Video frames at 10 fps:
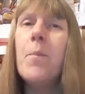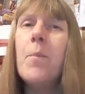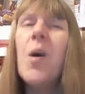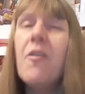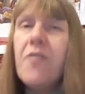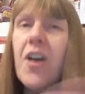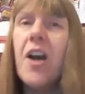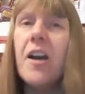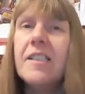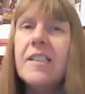
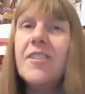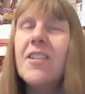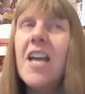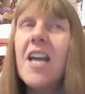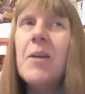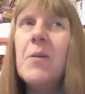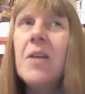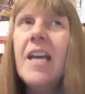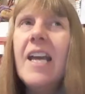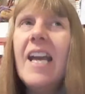perverse, you know.
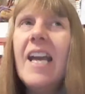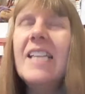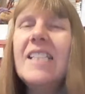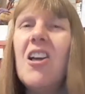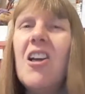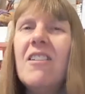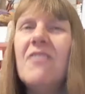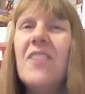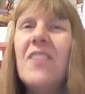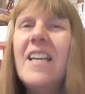It's kind
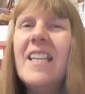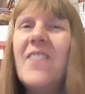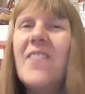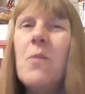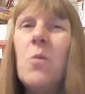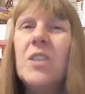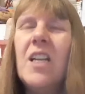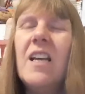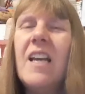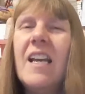of like they
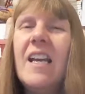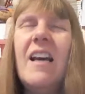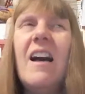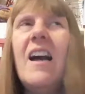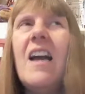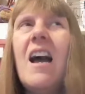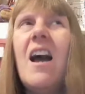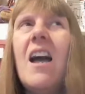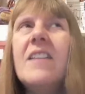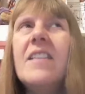want
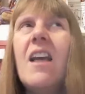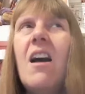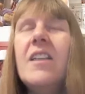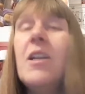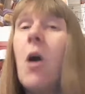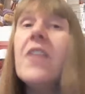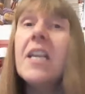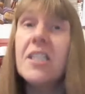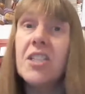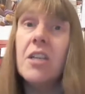you know, I
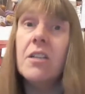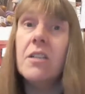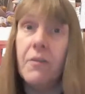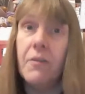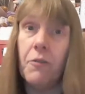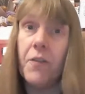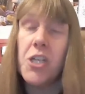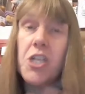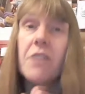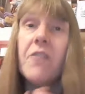think it's good if you're a
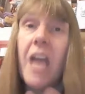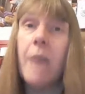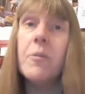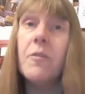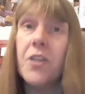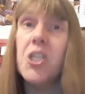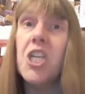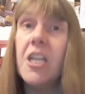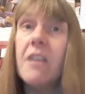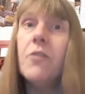virgin and kept your
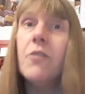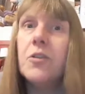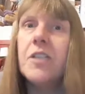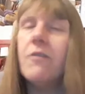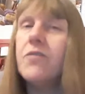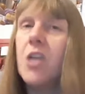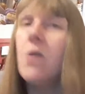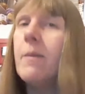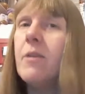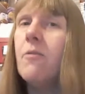virginity for yourself,
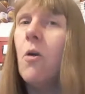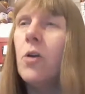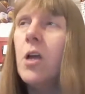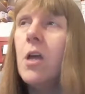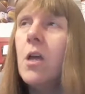don't get me wrong.